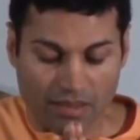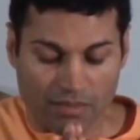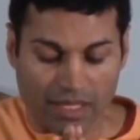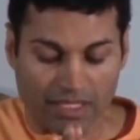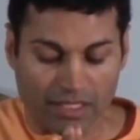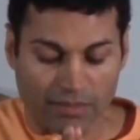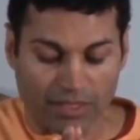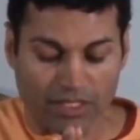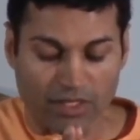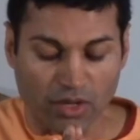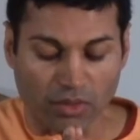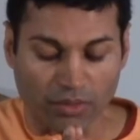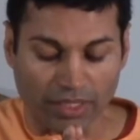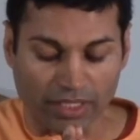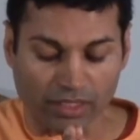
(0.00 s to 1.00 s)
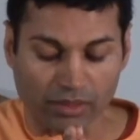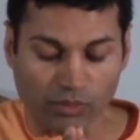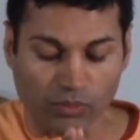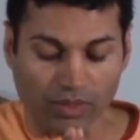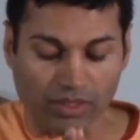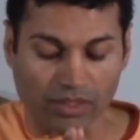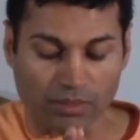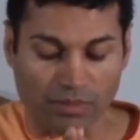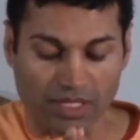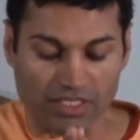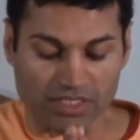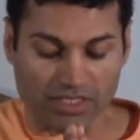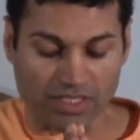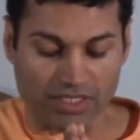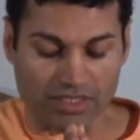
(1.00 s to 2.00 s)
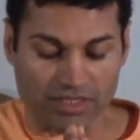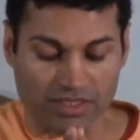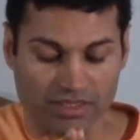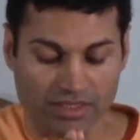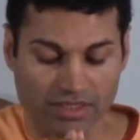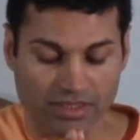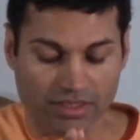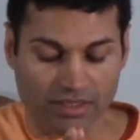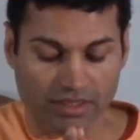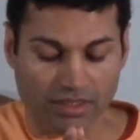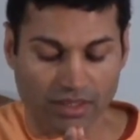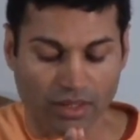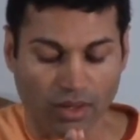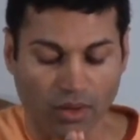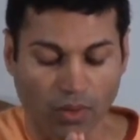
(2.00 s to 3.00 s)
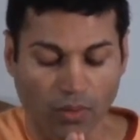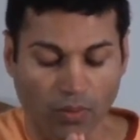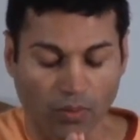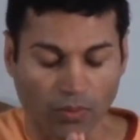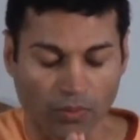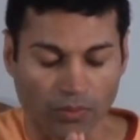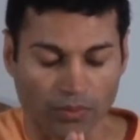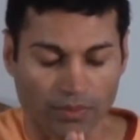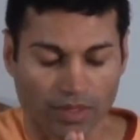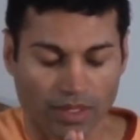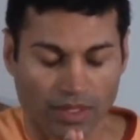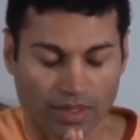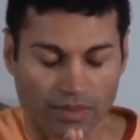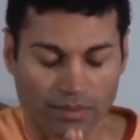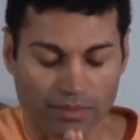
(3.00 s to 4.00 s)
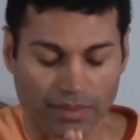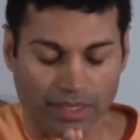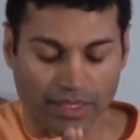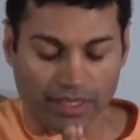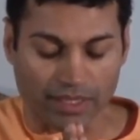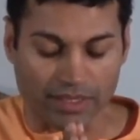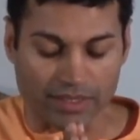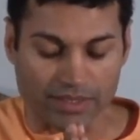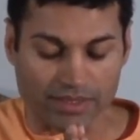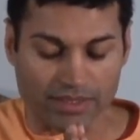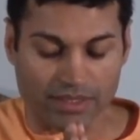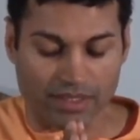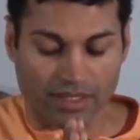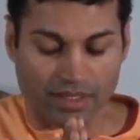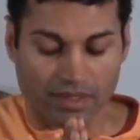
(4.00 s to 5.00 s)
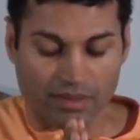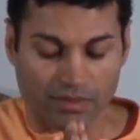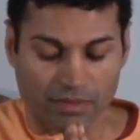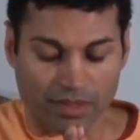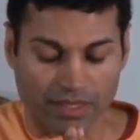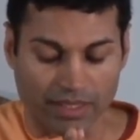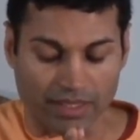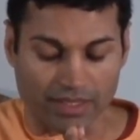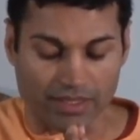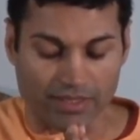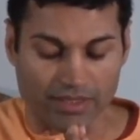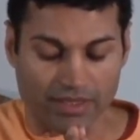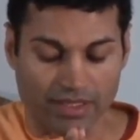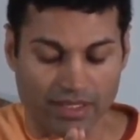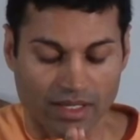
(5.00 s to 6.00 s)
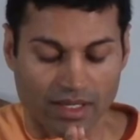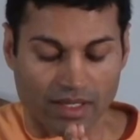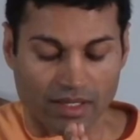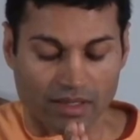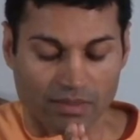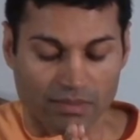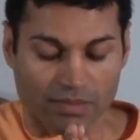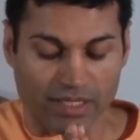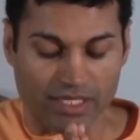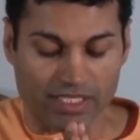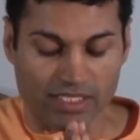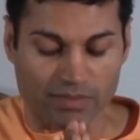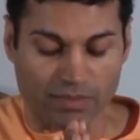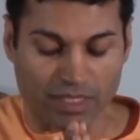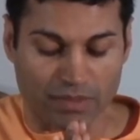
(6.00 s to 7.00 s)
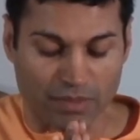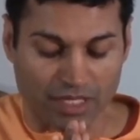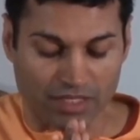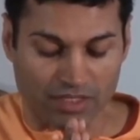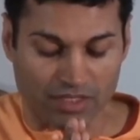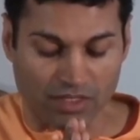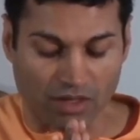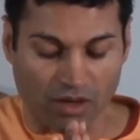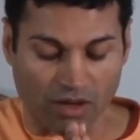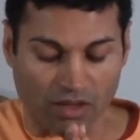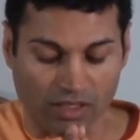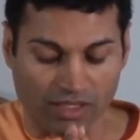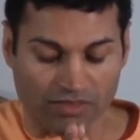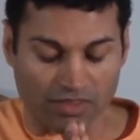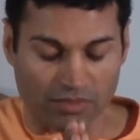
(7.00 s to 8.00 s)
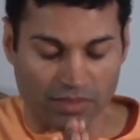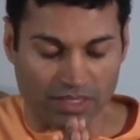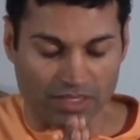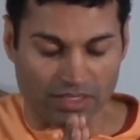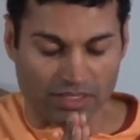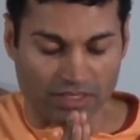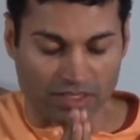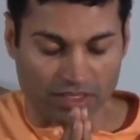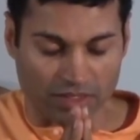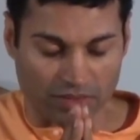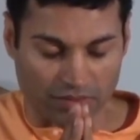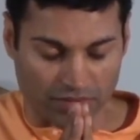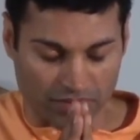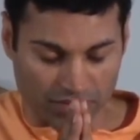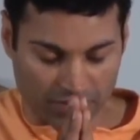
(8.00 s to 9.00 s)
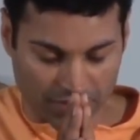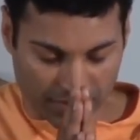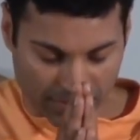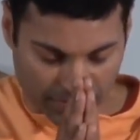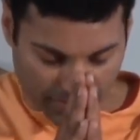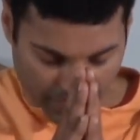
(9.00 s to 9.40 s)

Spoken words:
May there be no ill will amongst us. Om, peace, peace, peace be amongst all living beings in the universe.